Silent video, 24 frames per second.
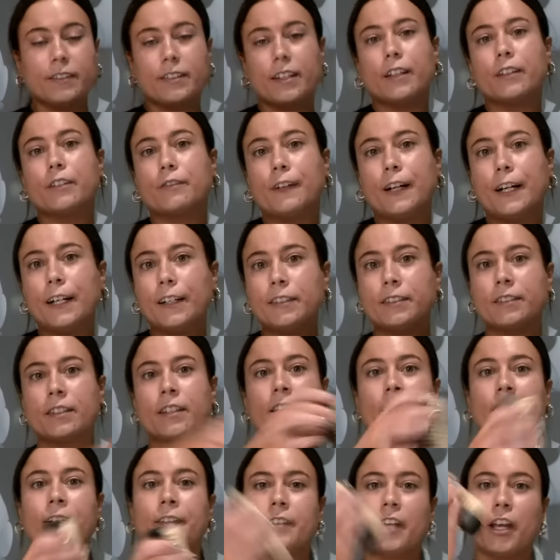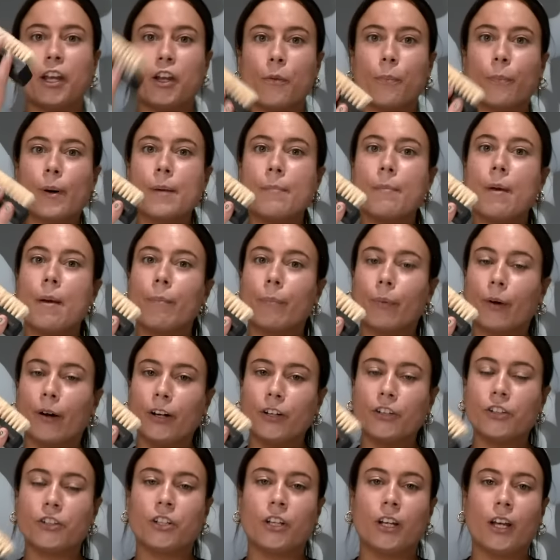things first, take your premium
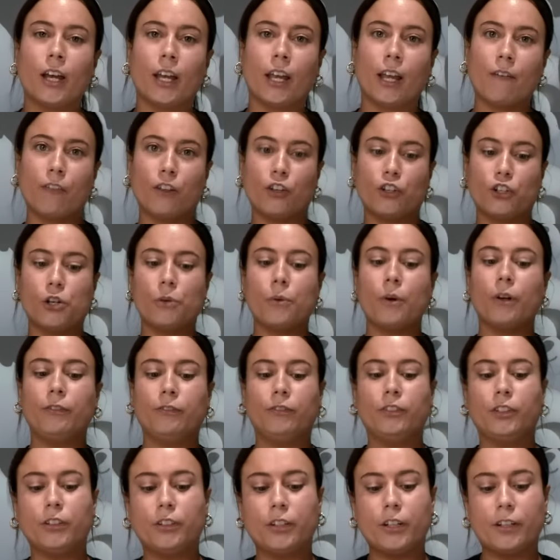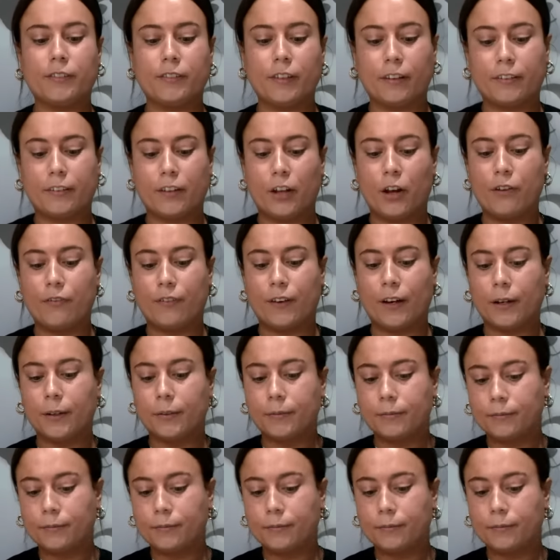brush and give the shoe a good dust over.